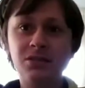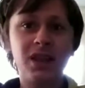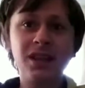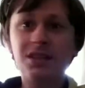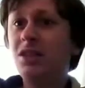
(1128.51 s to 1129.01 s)

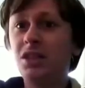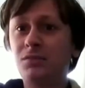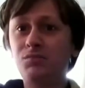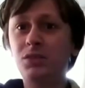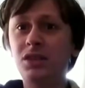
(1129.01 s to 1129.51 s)
They
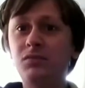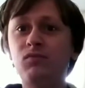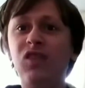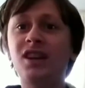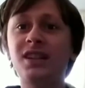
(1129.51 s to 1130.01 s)
just
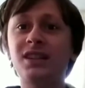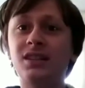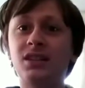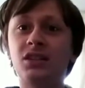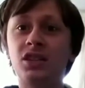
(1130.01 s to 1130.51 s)

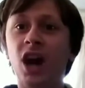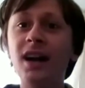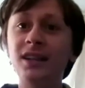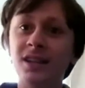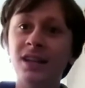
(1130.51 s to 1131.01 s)
fucking
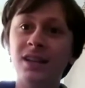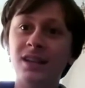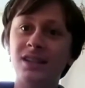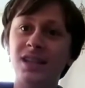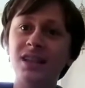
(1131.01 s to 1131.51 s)
cut
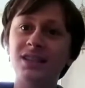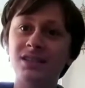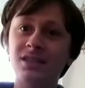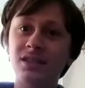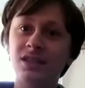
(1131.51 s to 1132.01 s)

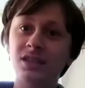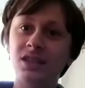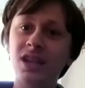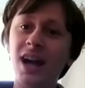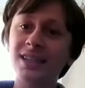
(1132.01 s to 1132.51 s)

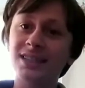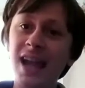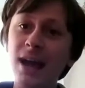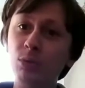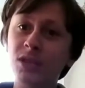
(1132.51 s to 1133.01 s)
the guy's
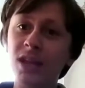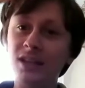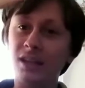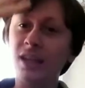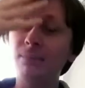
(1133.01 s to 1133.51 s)
dad was
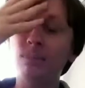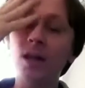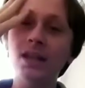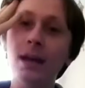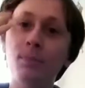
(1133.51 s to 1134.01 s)
getting eaten
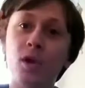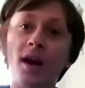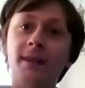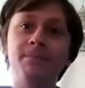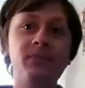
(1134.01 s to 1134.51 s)
by the
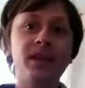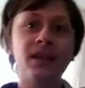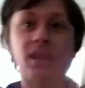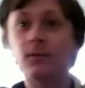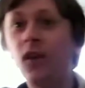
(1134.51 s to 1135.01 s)
leprechaun,
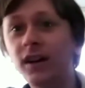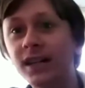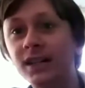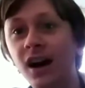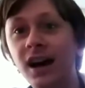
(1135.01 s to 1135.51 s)
and it
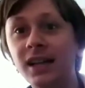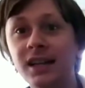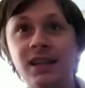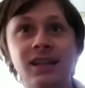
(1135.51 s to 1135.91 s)
fucking cut,